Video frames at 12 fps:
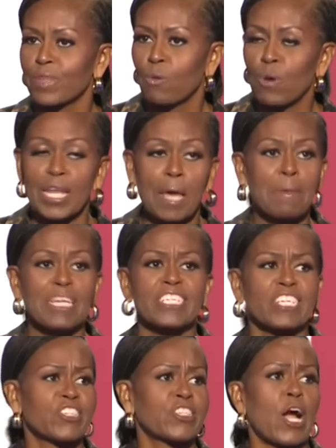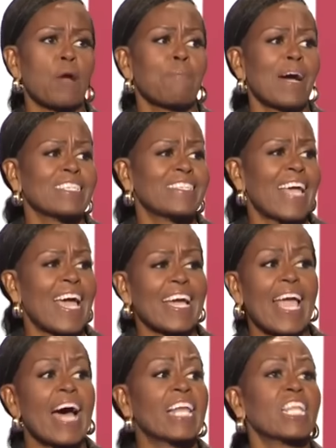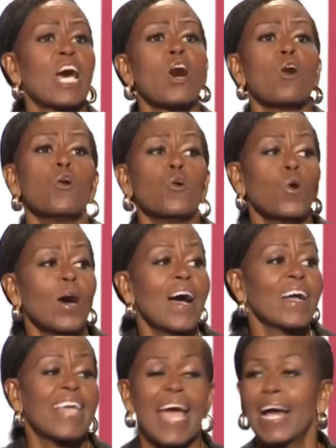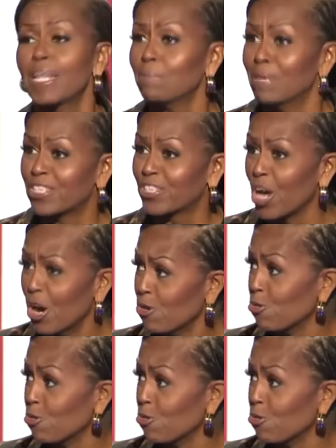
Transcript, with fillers: Well, let me just start by saying hello, Kalamazoo.